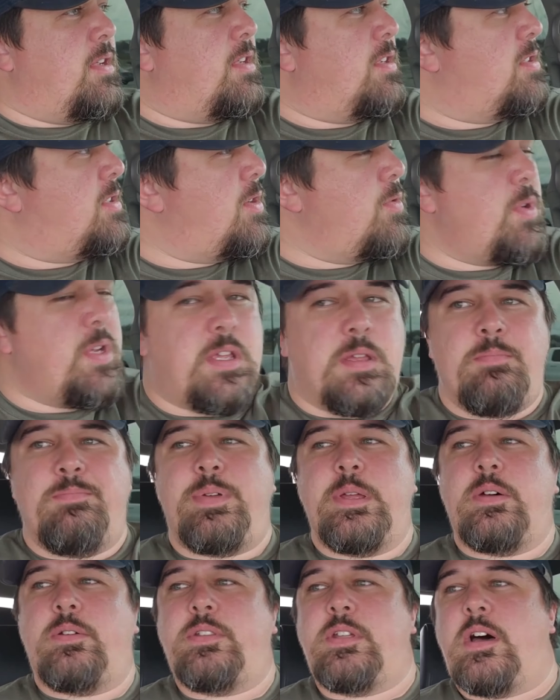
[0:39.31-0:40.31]
so we can
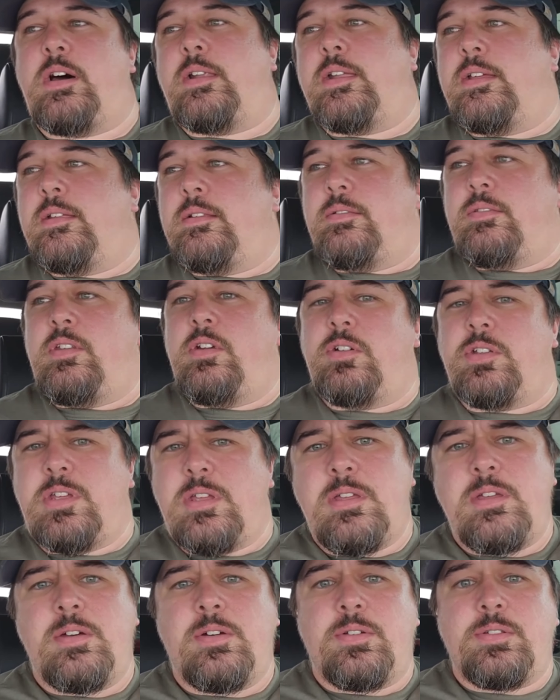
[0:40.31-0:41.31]
build on it. There's
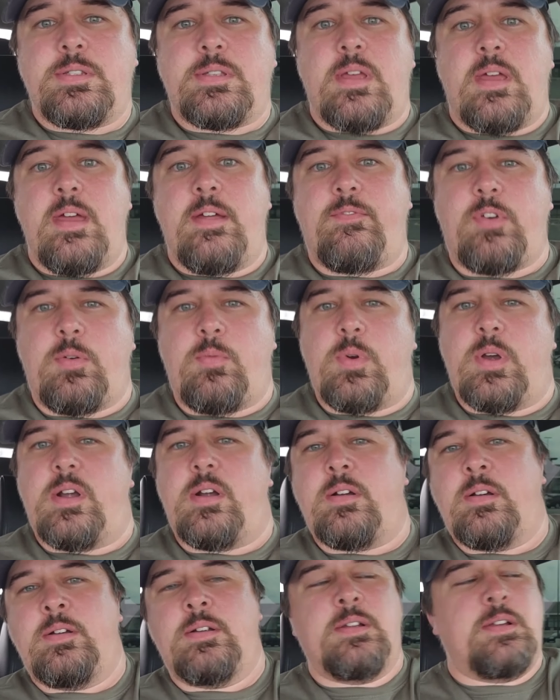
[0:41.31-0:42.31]
hills everywhere.